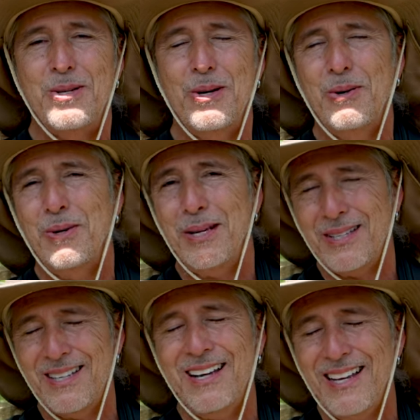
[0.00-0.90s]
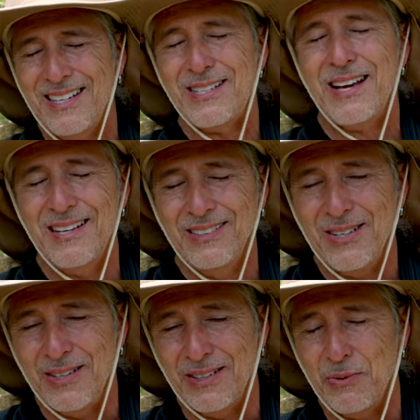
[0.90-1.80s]
So it, it is kind of
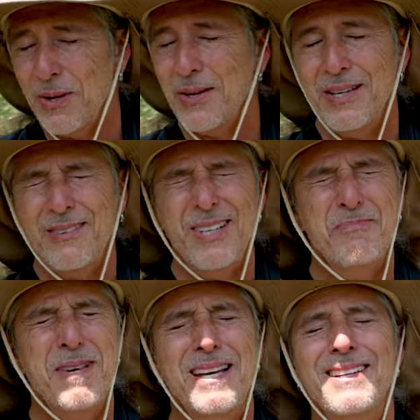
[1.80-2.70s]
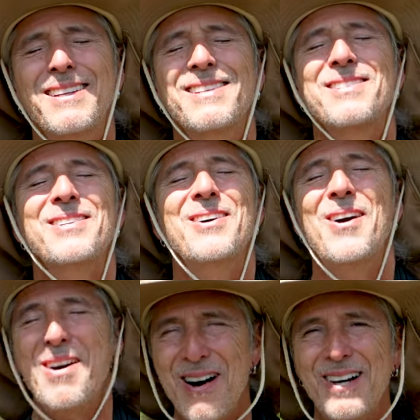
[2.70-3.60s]
long. What do I think of it? Man, it is an
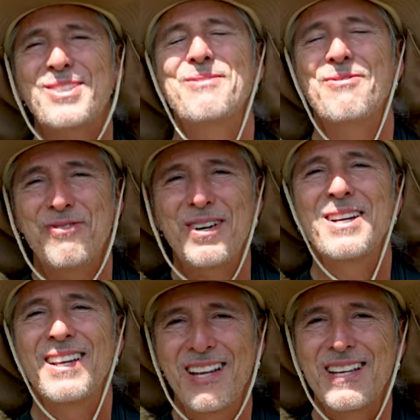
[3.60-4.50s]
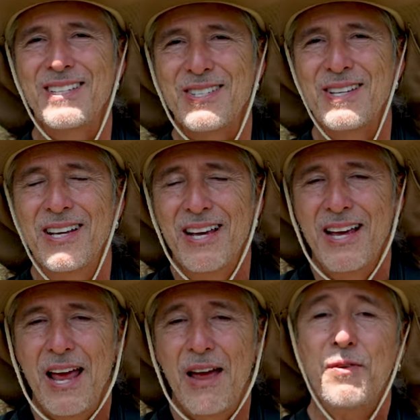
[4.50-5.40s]
awesome, fun lens.
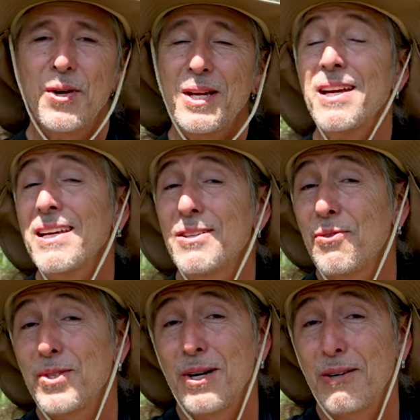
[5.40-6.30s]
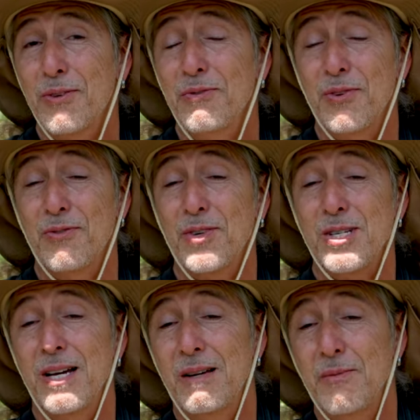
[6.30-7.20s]
If you're getting into photography for the
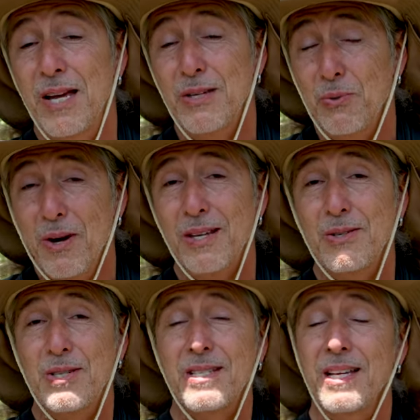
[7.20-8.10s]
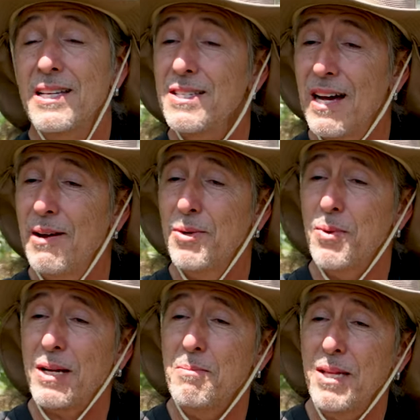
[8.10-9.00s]
first time and you want to use this lens, I would
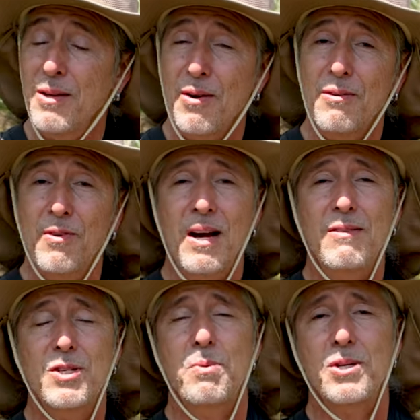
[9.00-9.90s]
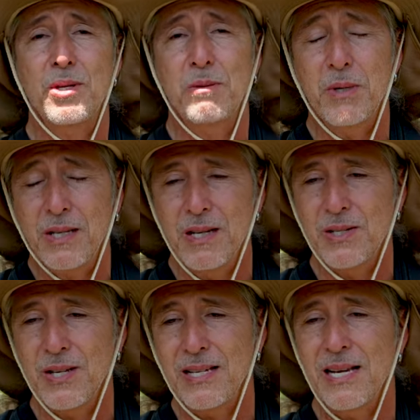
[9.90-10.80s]
recommend the R5, especially
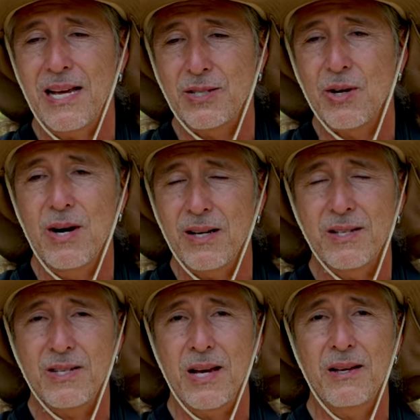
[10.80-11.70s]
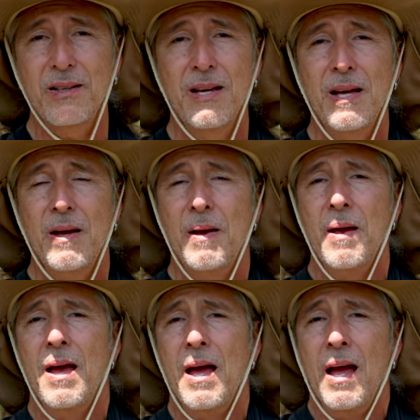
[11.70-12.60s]
because it has gone on sale.
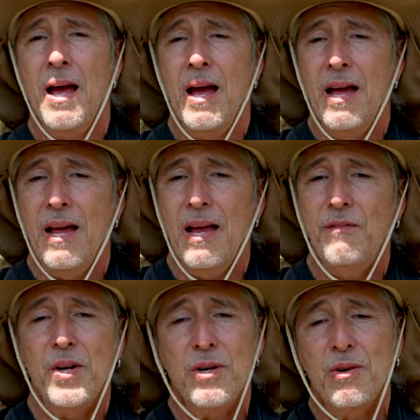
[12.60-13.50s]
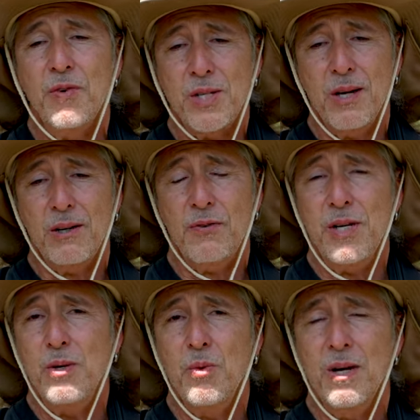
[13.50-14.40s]
If you're new to photography
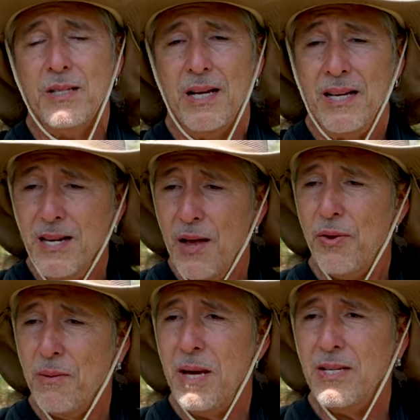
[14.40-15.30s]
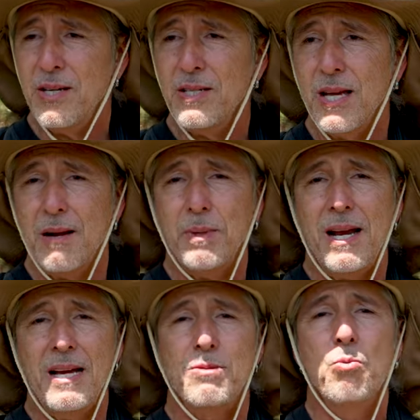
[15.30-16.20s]
and you want another amazing setup
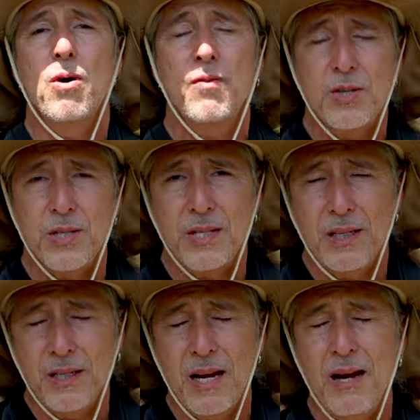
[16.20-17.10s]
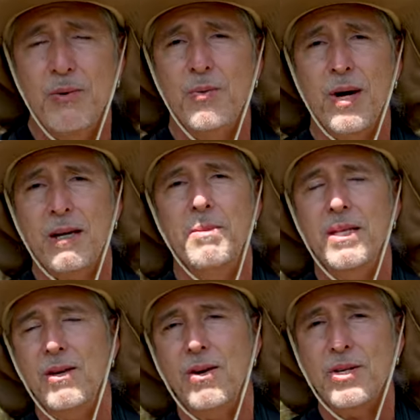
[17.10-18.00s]
that has more versatility, I would
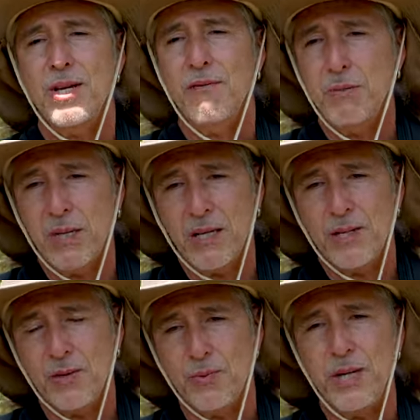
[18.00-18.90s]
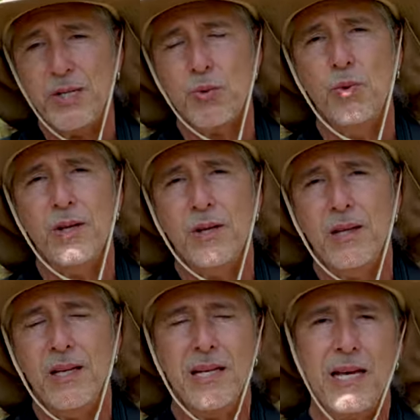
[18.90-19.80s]
recommend the R7 because of the reach with
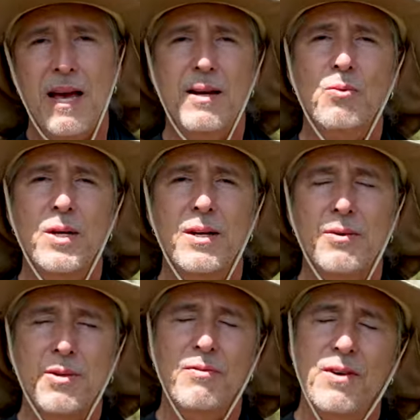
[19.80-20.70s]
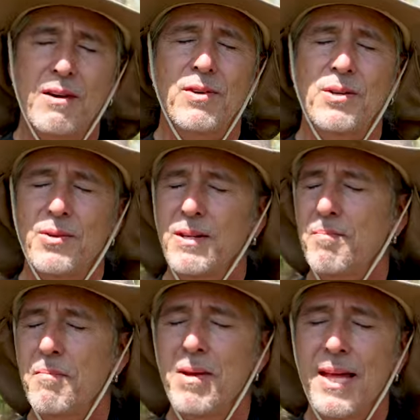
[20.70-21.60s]
the Canon 100 to 500.
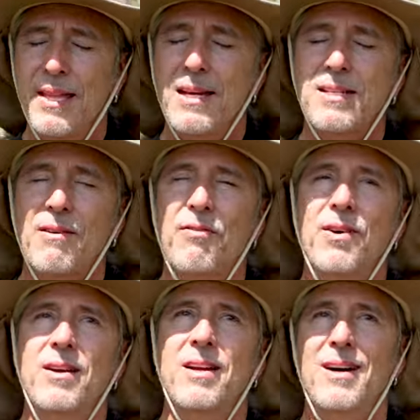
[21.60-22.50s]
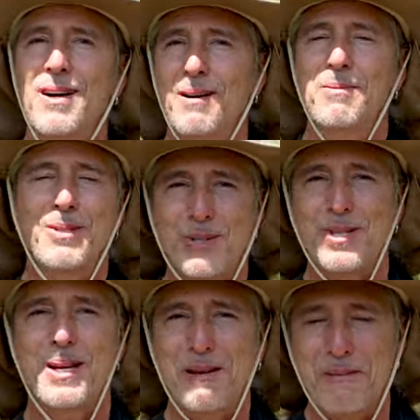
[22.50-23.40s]
Man, that is a phenomenal
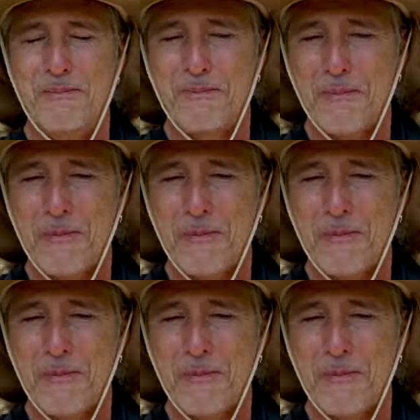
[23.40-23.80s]
setup.